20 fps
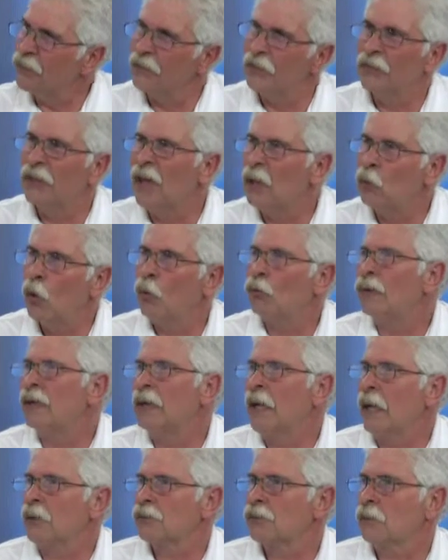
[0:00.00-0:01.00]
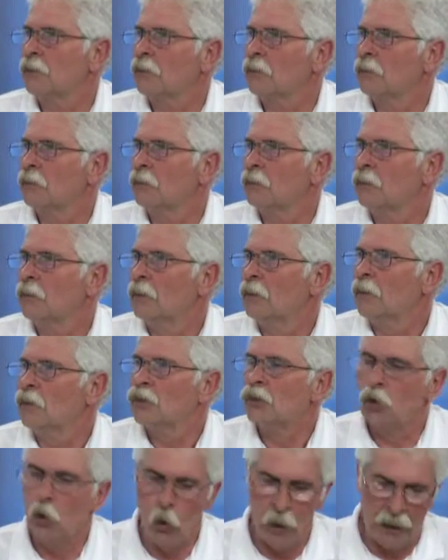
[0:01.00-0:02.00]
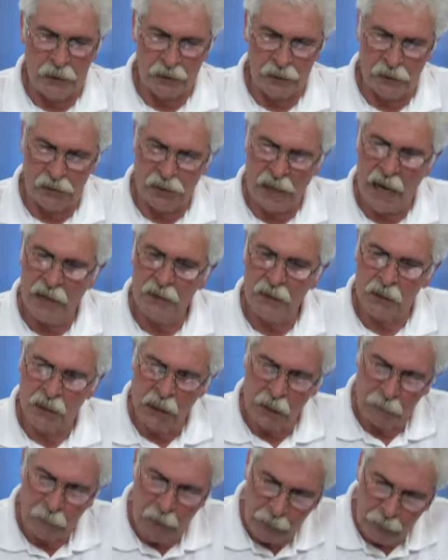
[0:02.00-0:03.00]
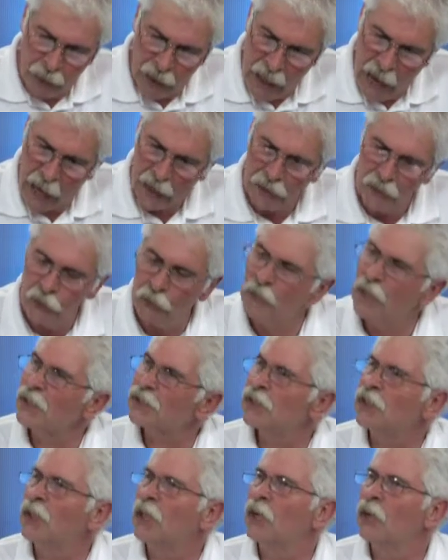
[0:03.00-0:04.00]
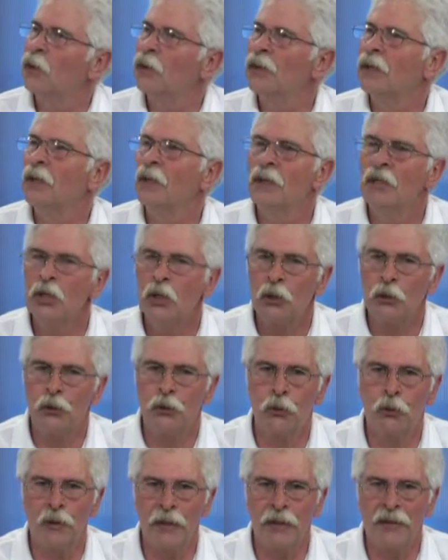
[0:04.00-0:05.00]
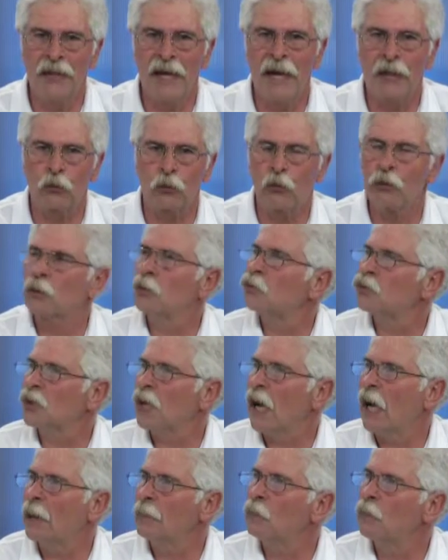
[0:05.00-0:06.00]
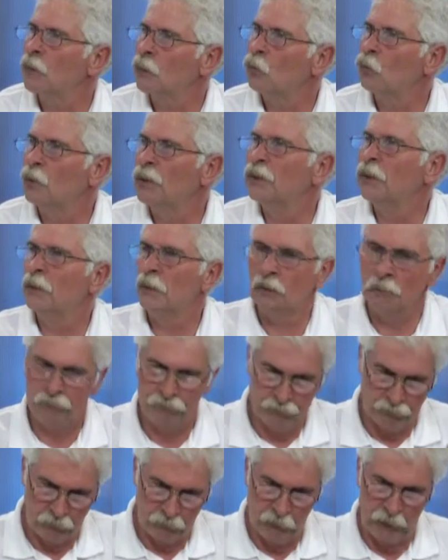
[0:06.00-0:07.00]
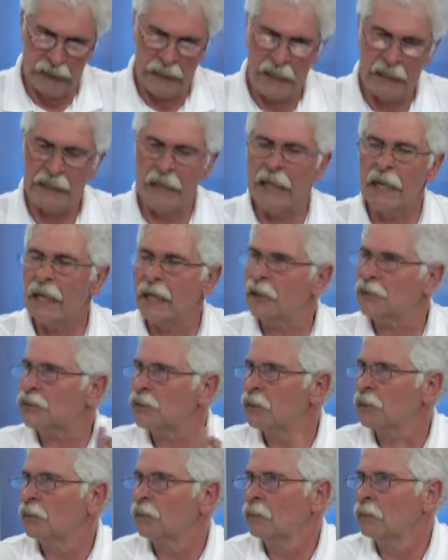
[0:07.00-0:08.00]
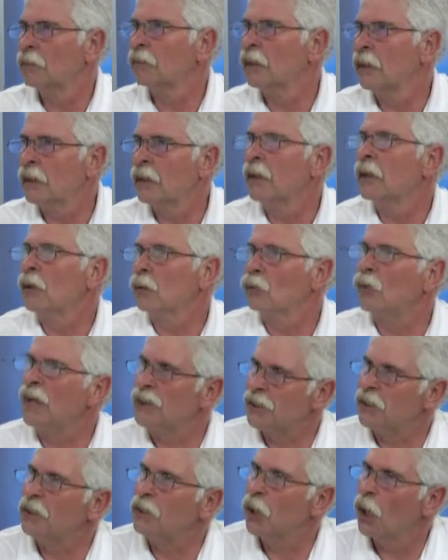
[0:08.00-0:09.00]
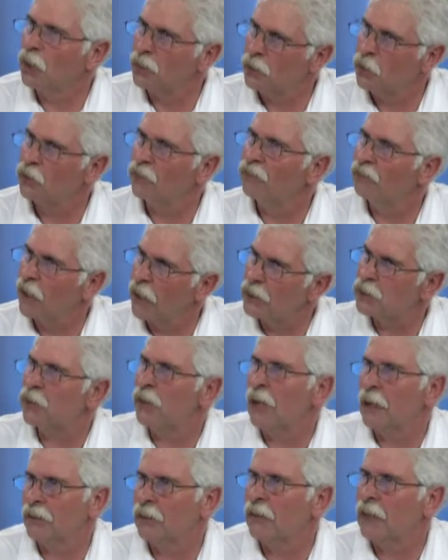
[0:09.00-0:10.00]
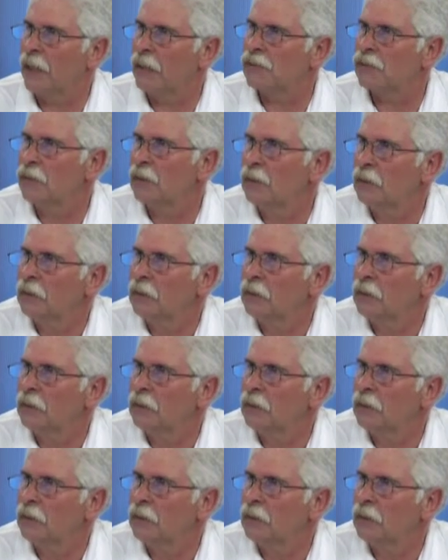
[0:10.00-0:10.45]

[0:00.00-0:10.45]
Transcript: they won't re-nest. So it's designed to keep people out of their nesting area during that critical time when they're laying eggs, raising young till they're fledged and out of the nest.